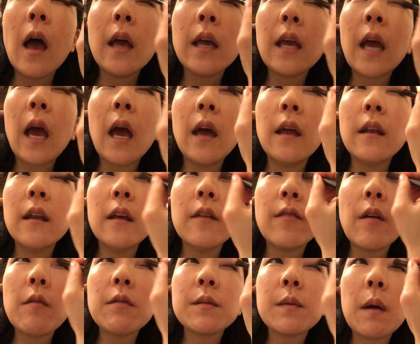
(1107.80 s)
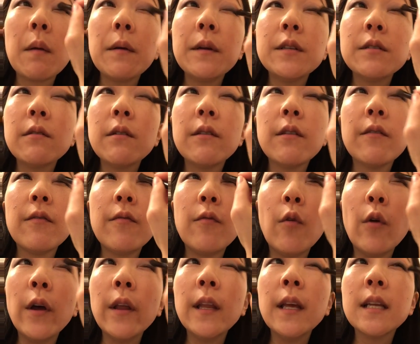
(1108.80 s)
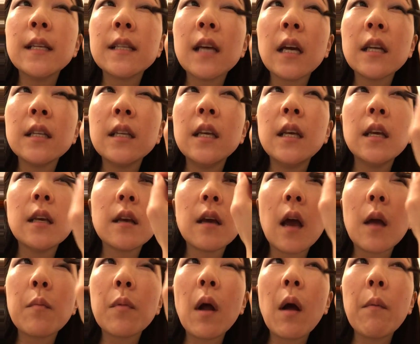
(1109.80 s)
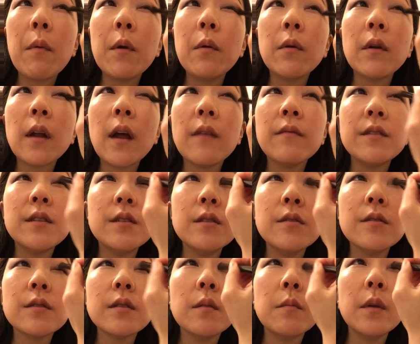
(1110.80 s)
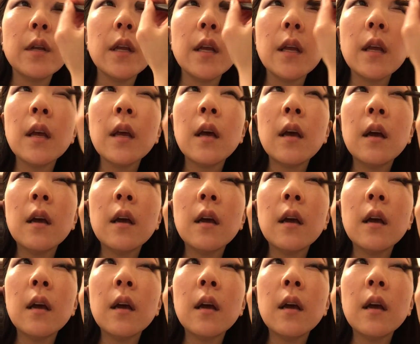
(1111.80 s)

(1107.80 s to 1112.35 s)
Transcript: Again, if I was probably doing the foiling technique, I probably wouldn't have to do so many